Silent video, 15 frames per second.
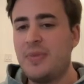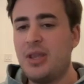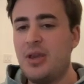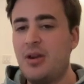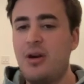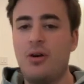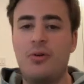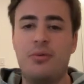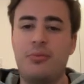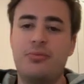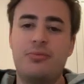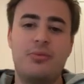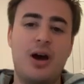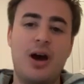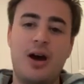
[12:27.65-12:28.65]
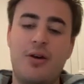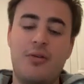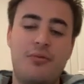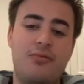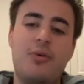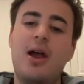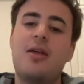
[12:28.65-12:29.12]

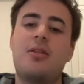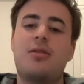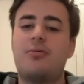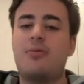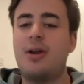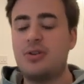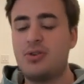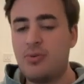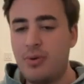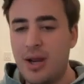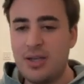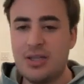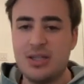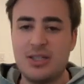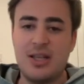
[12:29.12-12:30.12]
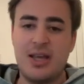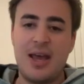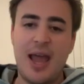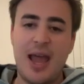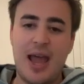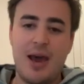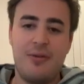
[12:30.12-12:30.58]
Reddit threads, creators that
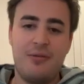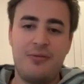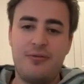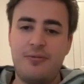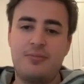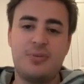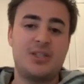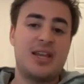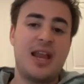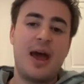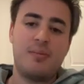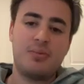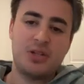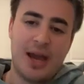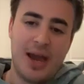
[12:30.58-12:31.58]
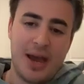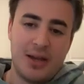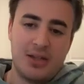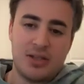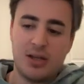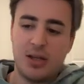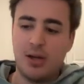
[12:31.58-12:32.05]
have
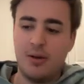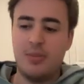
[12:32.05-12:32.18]
Snapchats.